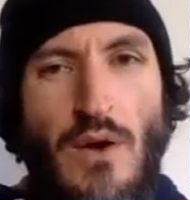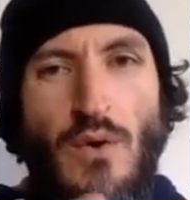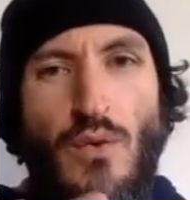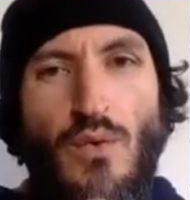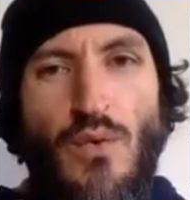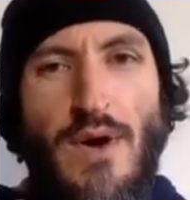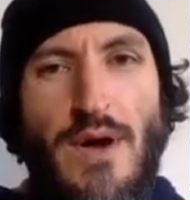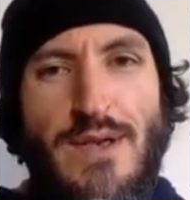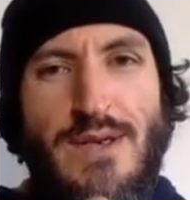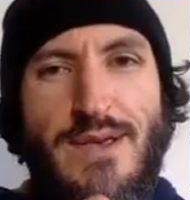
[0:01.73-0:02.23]

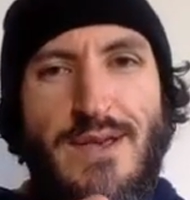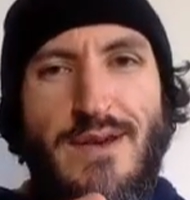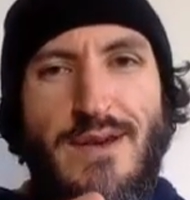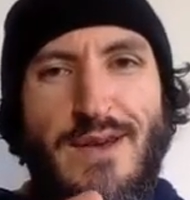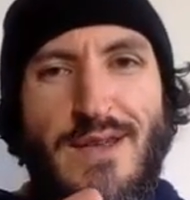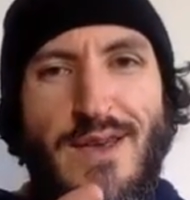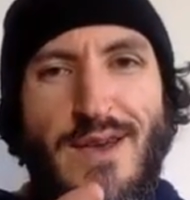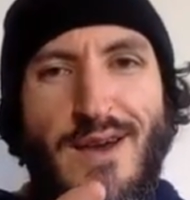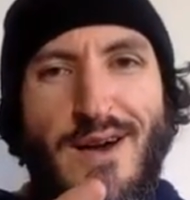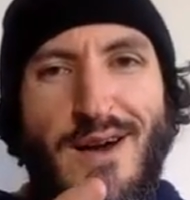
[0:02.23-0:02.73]
What's
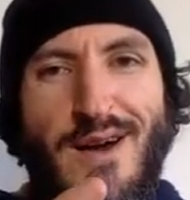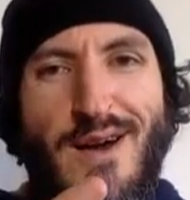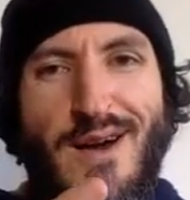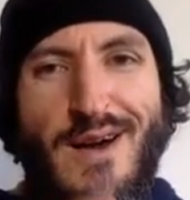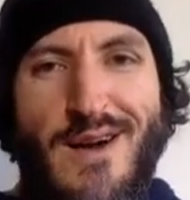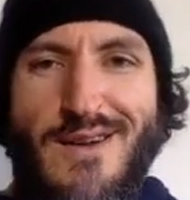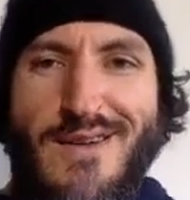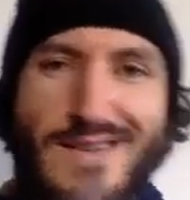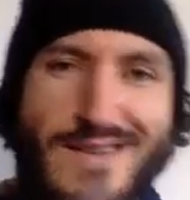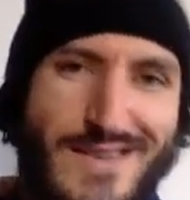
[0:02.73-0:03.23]
good,
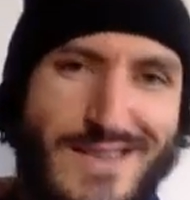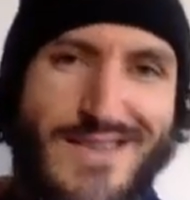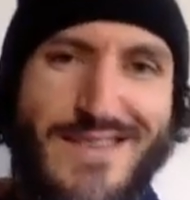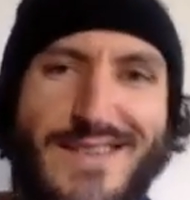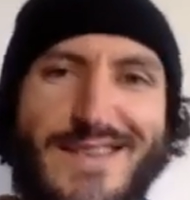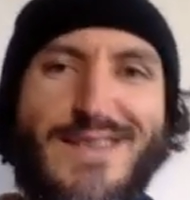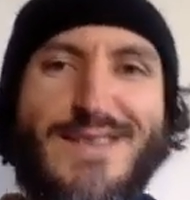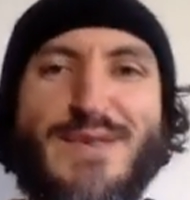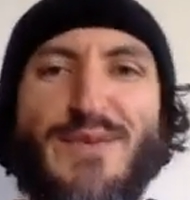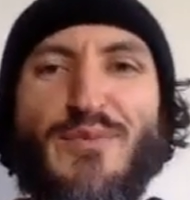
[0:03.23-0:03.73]
y'all?
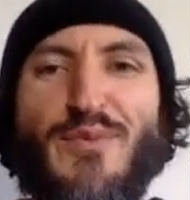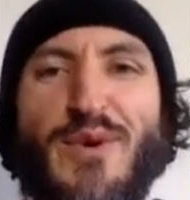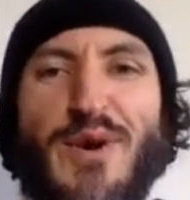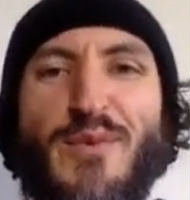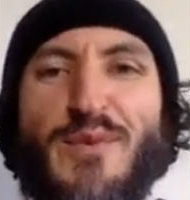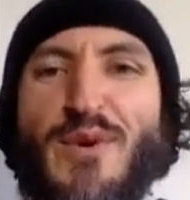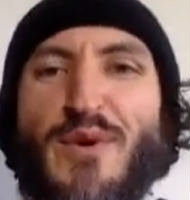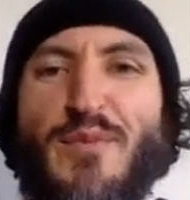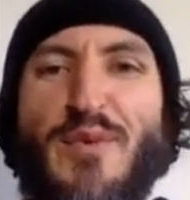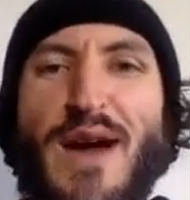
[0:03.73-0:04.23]
It's your boy
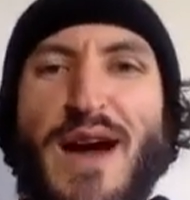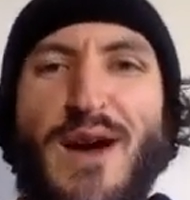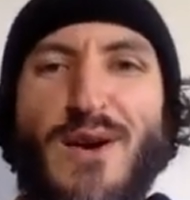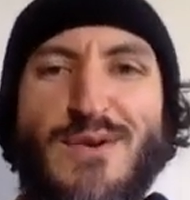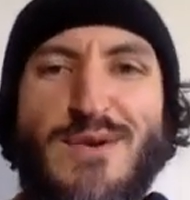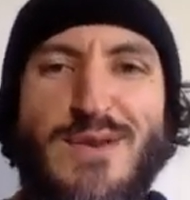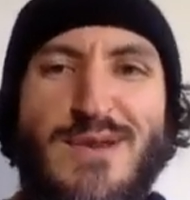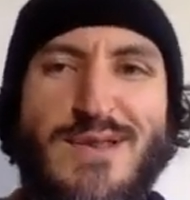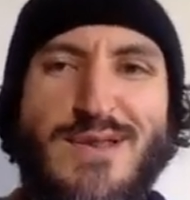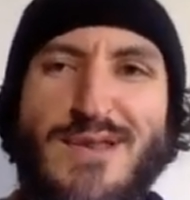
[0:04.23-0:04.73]
Will
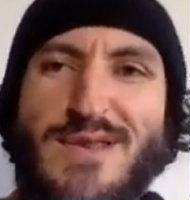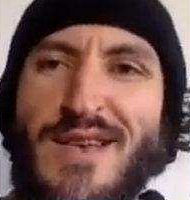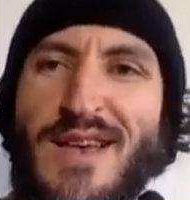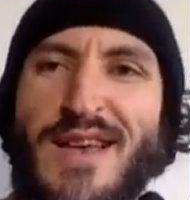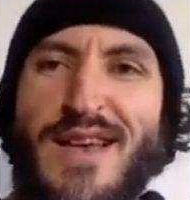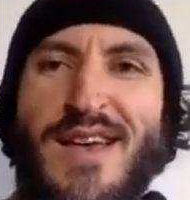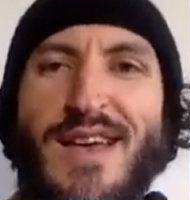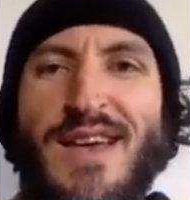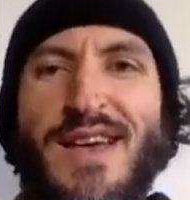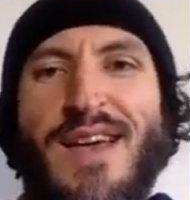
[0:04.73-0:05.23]
Powers
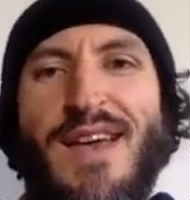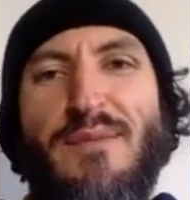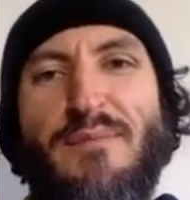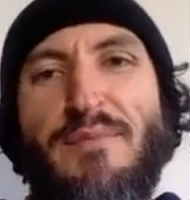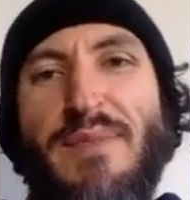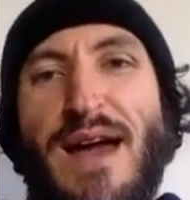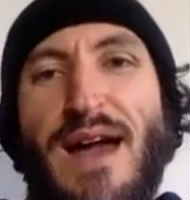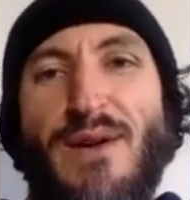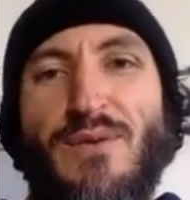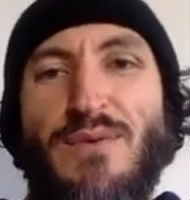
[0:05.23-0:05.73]

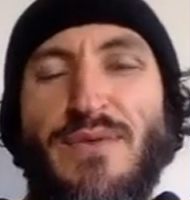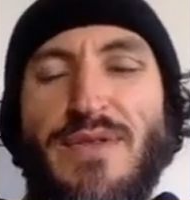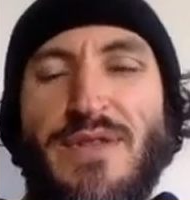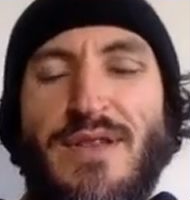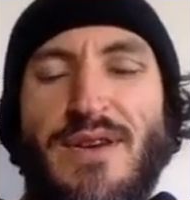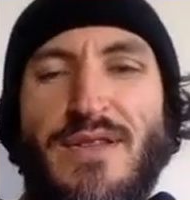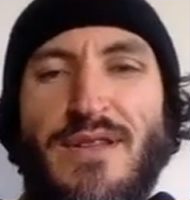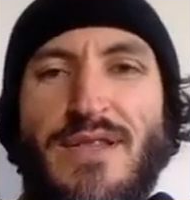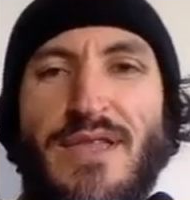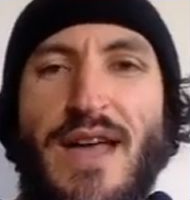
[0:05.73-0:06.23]
back with
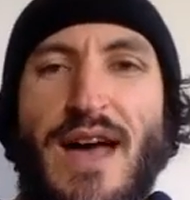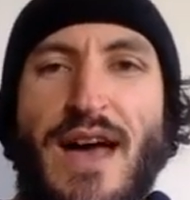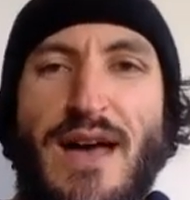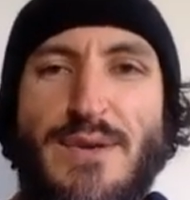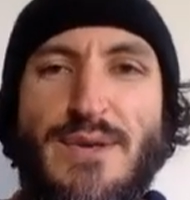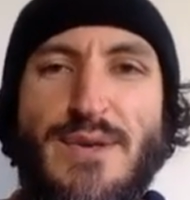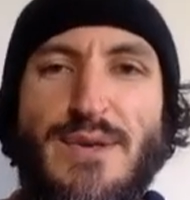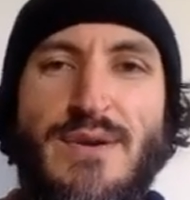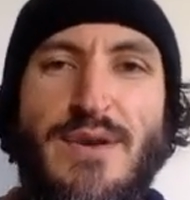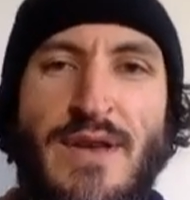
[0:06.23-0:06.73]
another
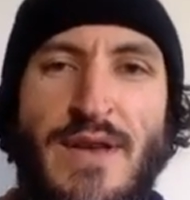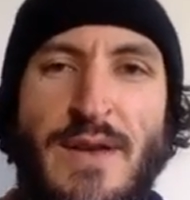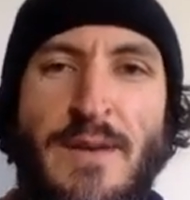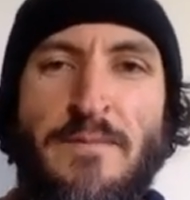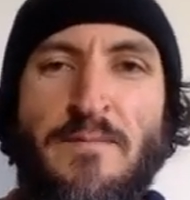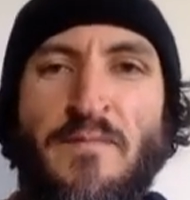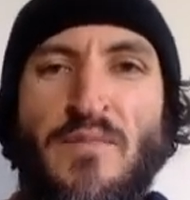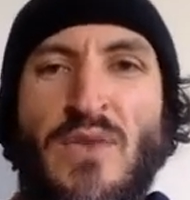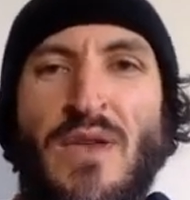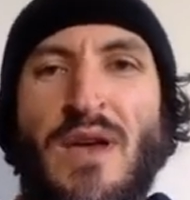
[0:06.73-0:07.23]
live
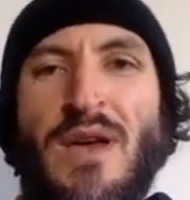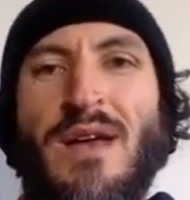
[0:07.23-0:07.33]
stream.